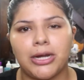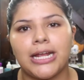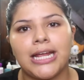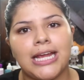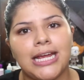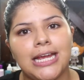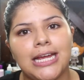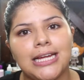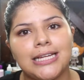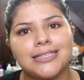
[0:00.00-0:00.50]

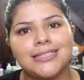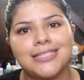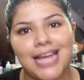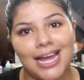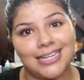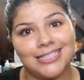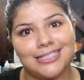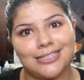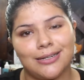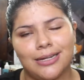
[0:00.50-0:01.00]
he
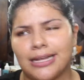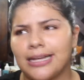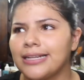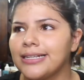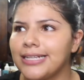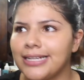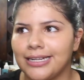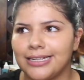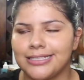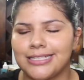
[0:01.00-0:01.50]

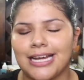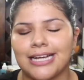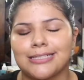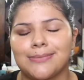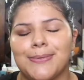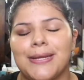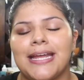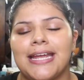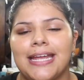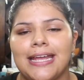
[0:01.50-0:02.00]
didn't text
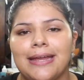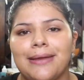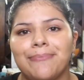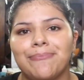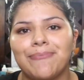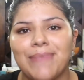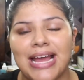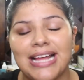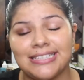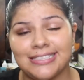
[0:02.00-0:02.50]
me, he
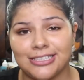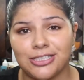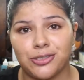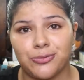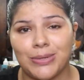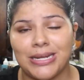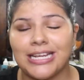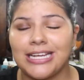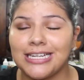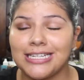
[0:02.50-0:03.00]
messaged
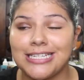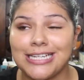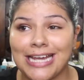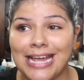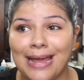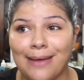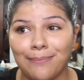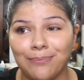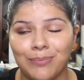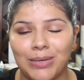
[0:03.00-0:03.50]
me, he
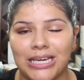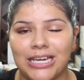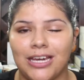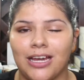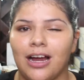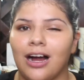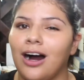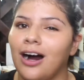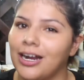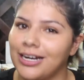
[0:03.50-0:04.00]
DM'd
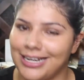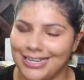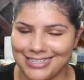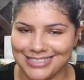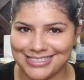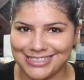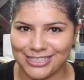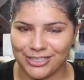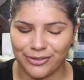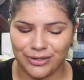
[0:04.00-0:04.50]
me on
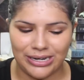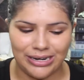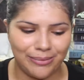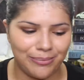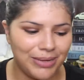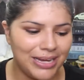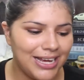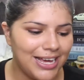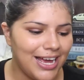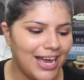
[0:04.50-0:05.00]

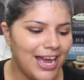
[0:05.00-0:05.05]
Instagram,